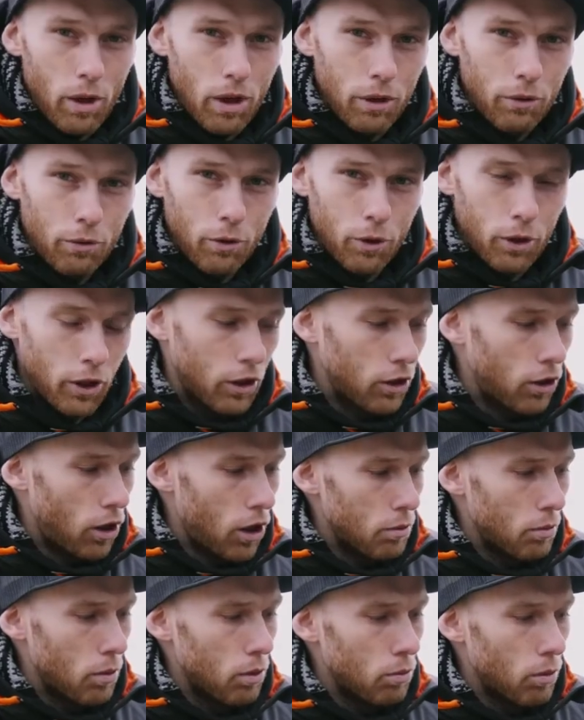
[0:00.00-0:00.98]
went for the
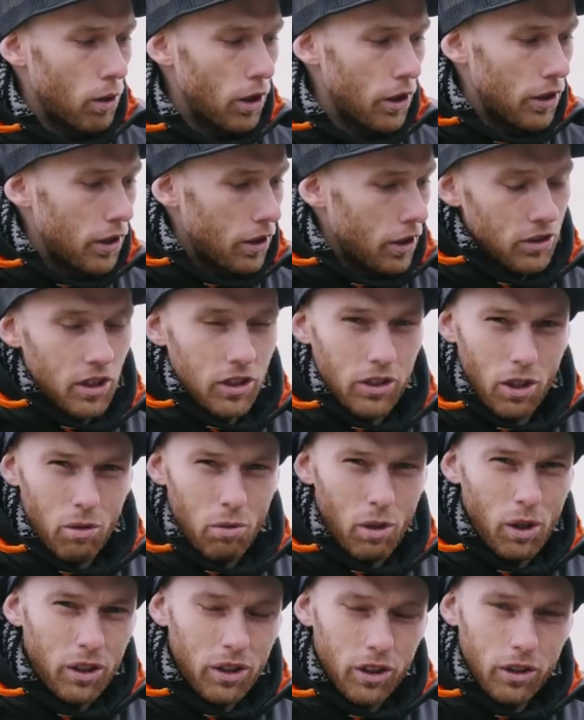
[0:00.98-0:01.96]
carbon one, since I
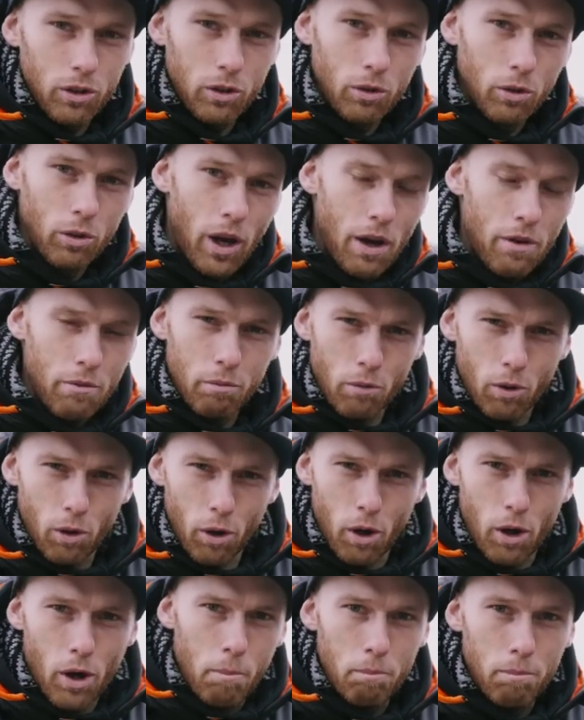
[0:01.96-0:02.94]
wanted to have
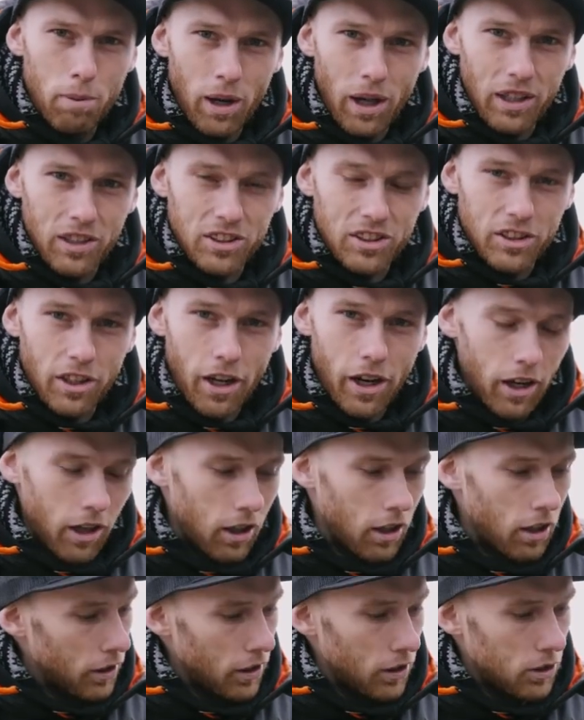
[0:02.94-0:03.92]
more black style.
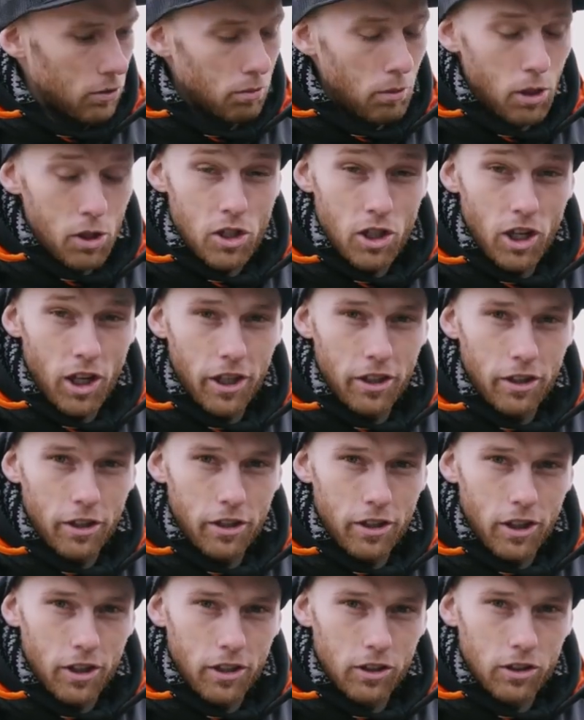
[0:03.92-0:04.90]
It's much lighter
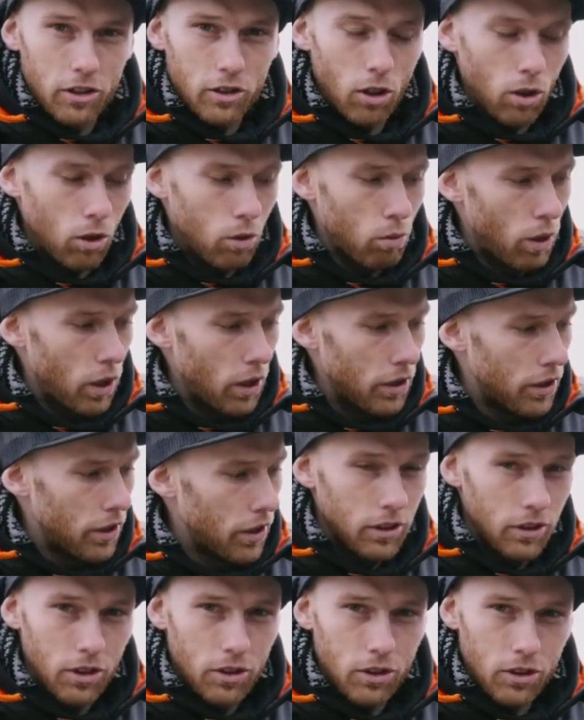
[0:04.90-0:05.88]
than the stock one.
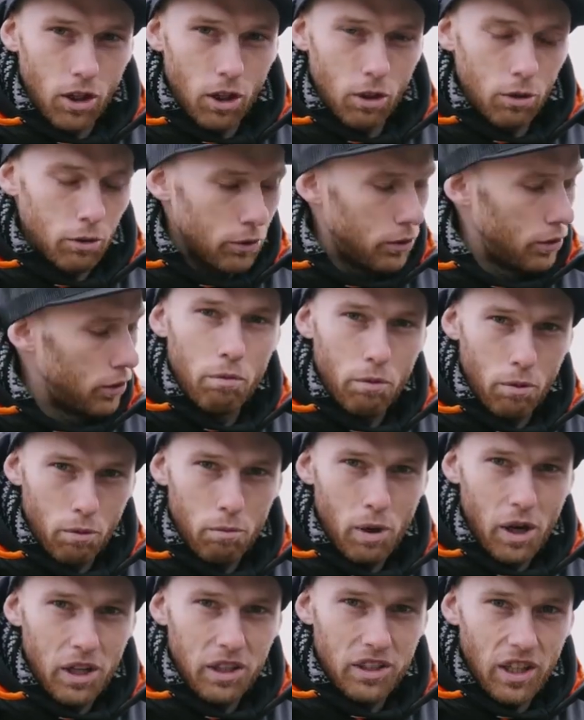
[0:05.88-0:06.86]
The sound, for
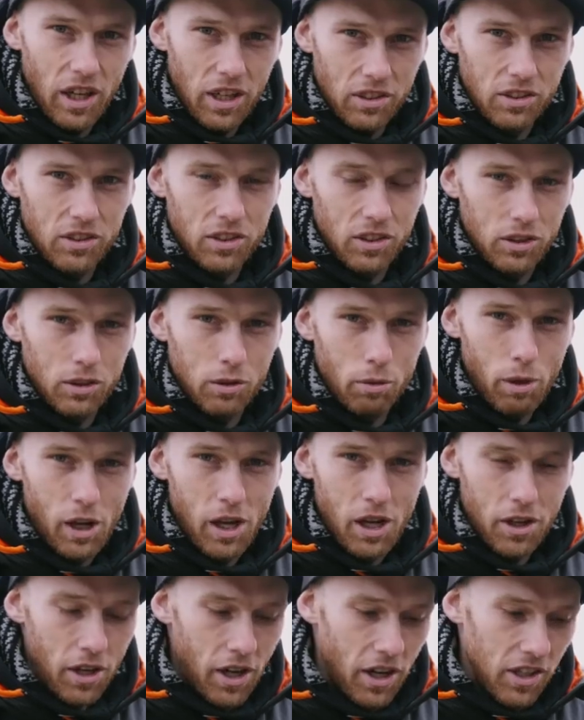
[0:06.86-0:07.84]
my taste, it's
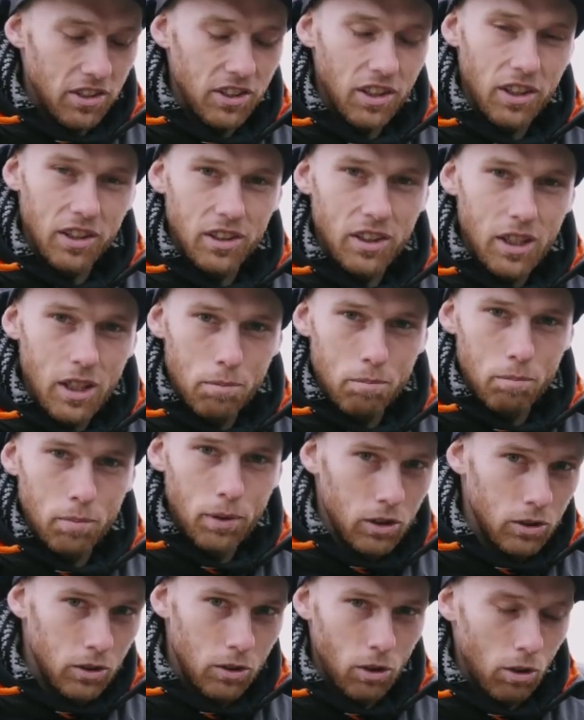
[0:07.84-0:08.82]
really nice and deep.
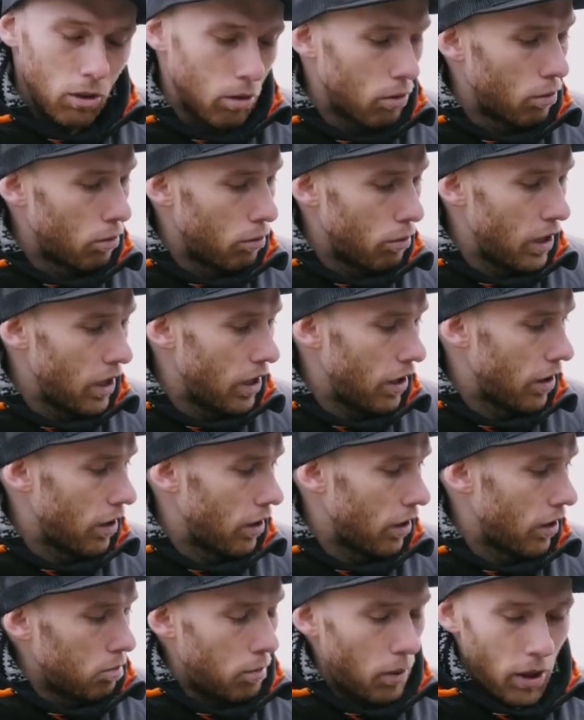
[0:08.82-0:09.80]
So really
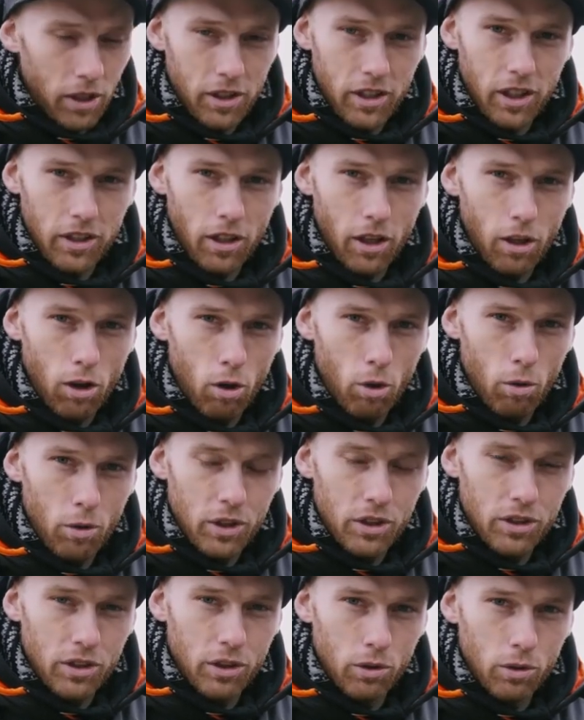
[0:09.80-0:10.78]
a part that I
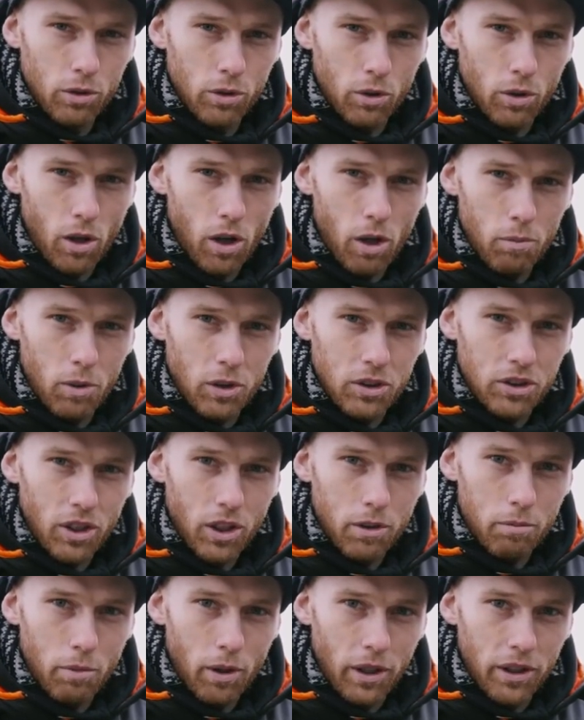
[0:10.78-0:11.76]
always use on all my stunt